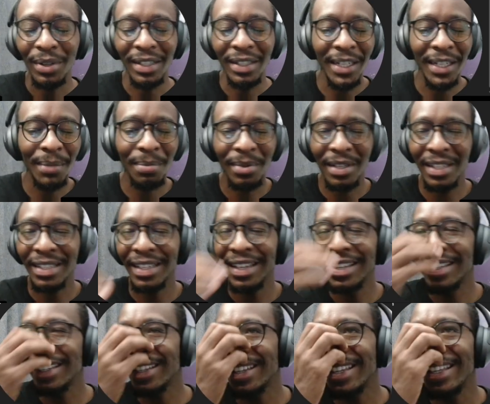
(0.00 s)
Deep
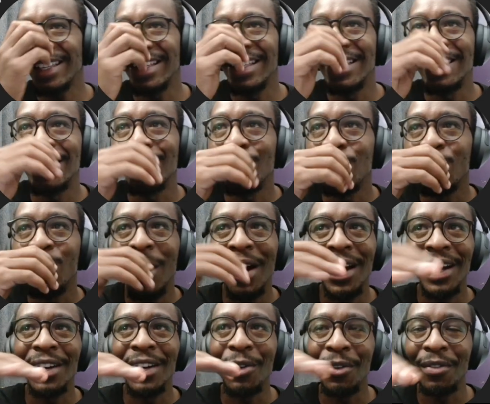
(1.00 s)
research is
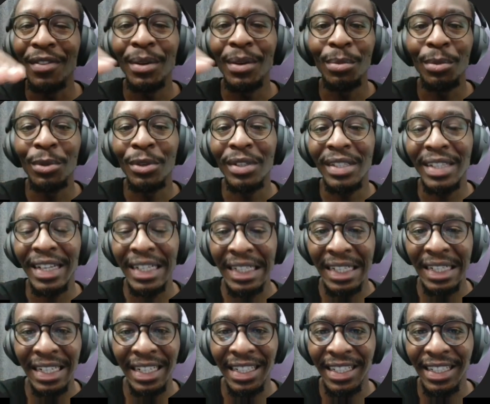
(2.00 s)
one of the most
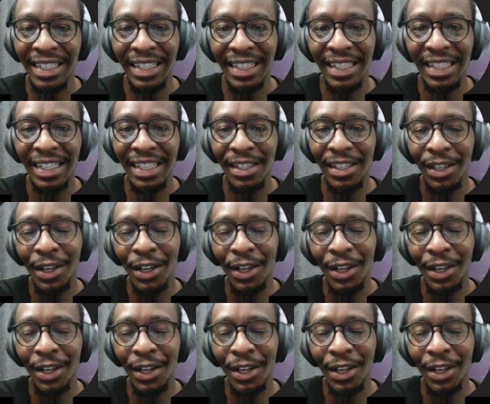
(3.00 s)
underrated.